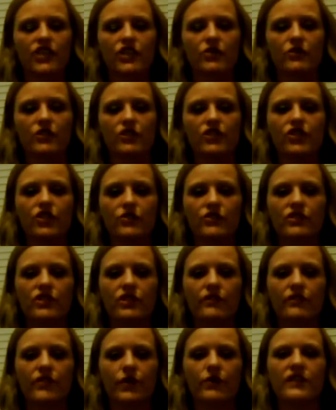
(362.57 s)
You can choose
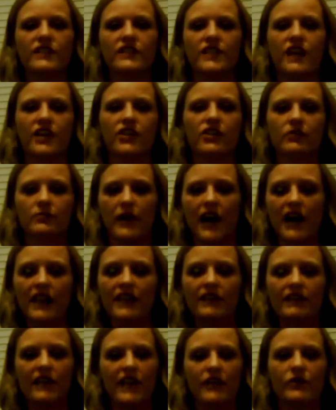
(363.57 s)
to focus on your
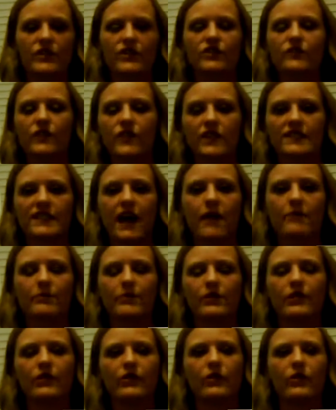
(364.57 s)
body language, for
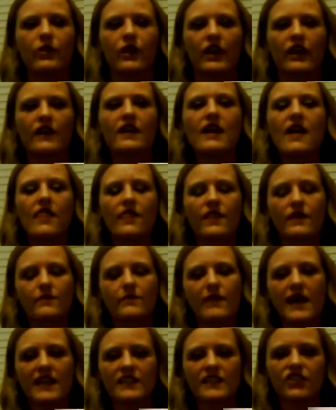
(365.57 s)
example, or the
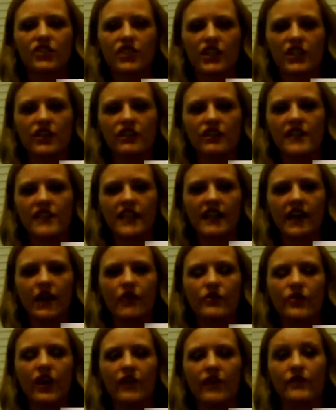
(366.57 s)
message that you're sending
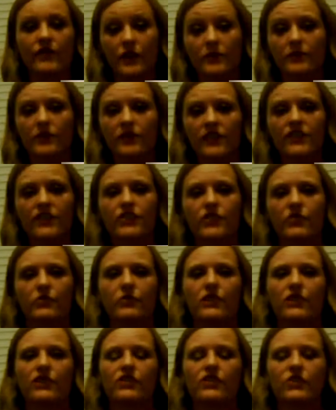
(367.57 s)
out non-verbally to the
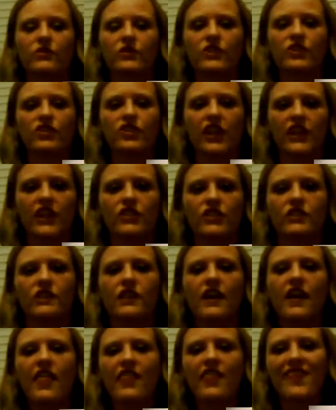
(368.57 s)
world. You can change
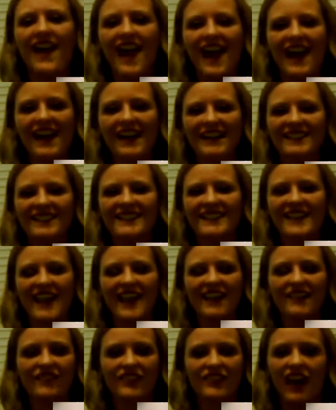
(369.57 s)
that
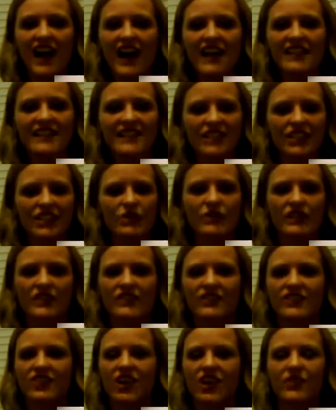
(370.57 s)
instead of thoughts. You
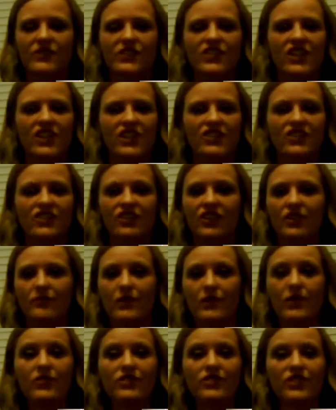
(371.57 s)
can start with changing your
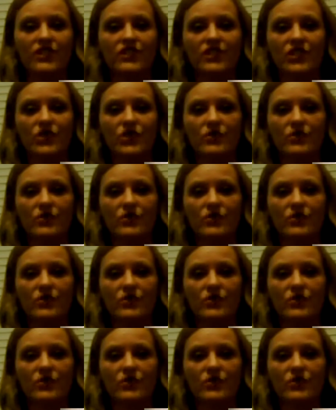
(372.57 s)
emotions.